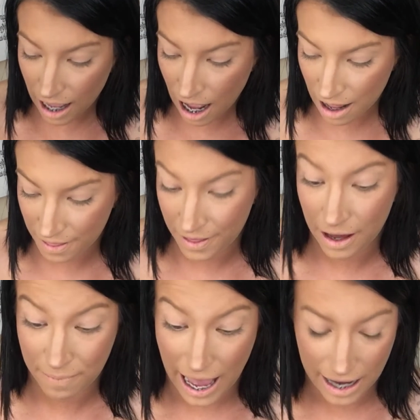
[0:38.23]

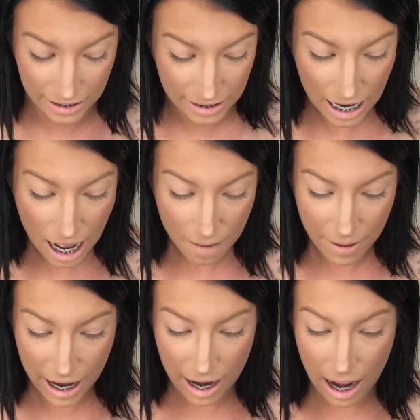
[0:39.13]
the best.
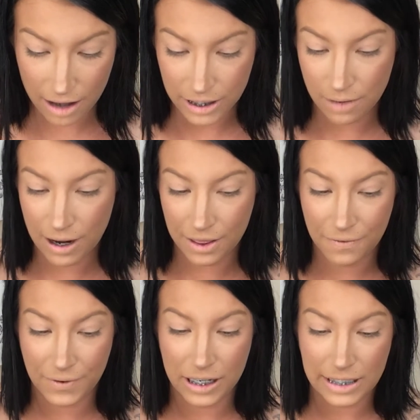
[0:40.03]
But so one of the
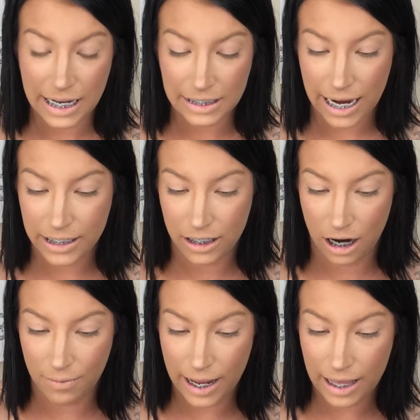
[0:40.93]
first things I
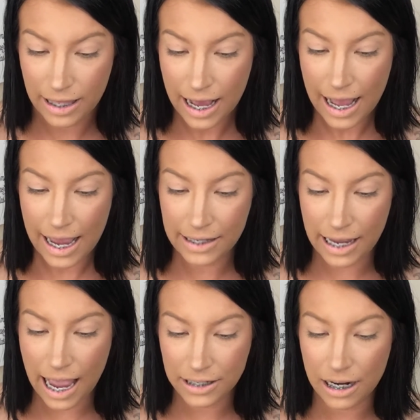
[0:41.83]
start with is I
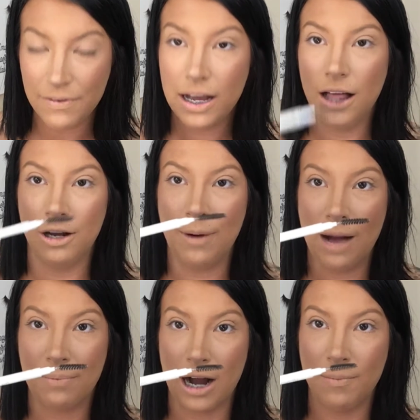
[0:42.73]
actually have a
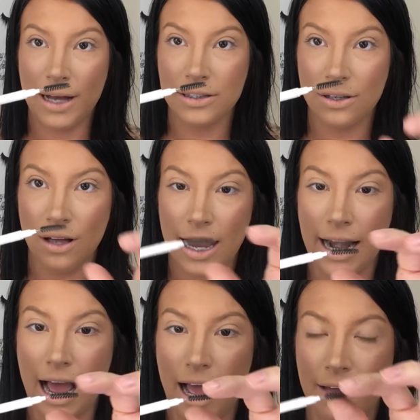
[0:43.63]
Colourpop brow pencil, and
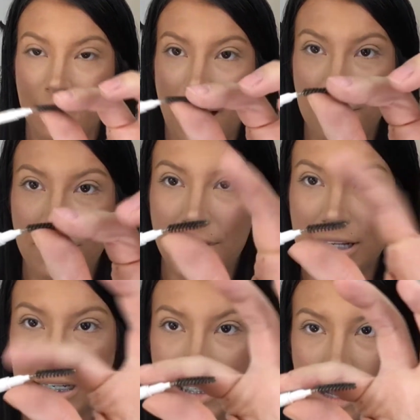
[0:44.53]
I don't know if you
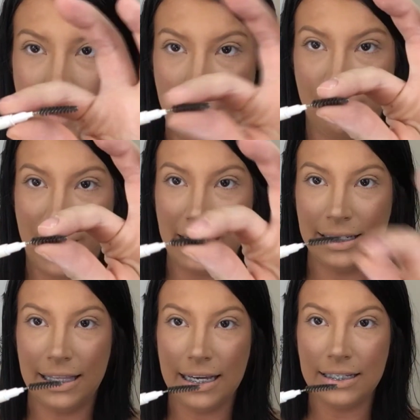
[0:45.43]
guys can tell, but I bent
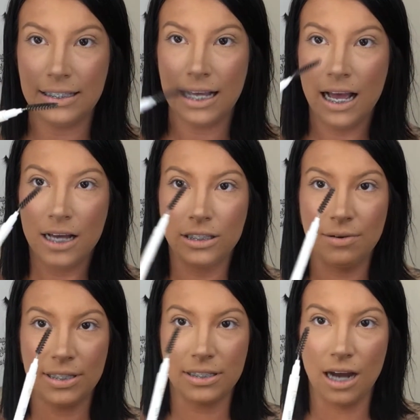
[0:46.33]
this so
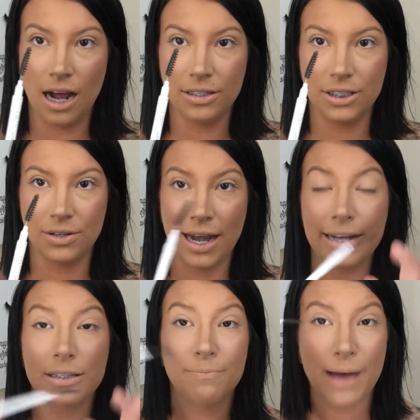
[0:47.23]
it's not straight,
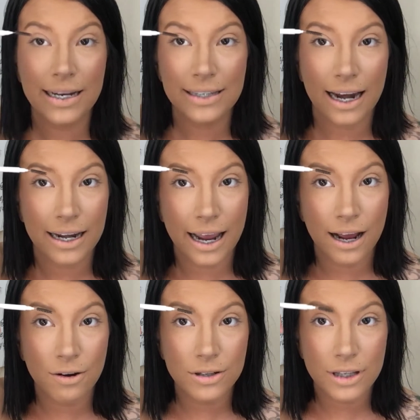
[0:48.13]
it's bent at an
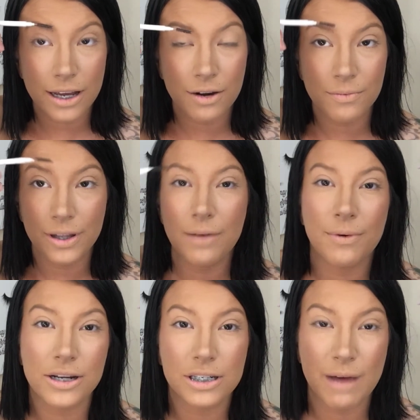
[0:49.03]
angle so I can really
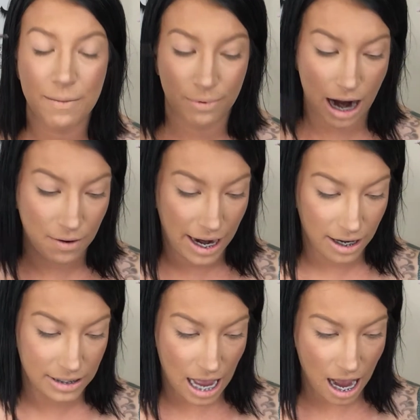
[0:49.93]
brush my brow
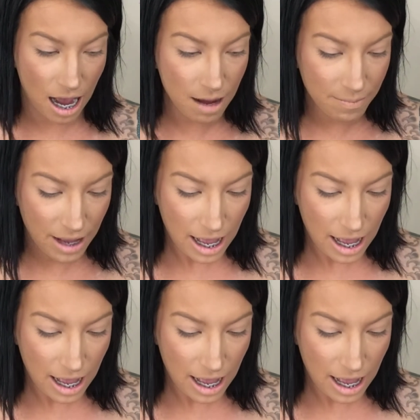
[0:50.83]
hairs up.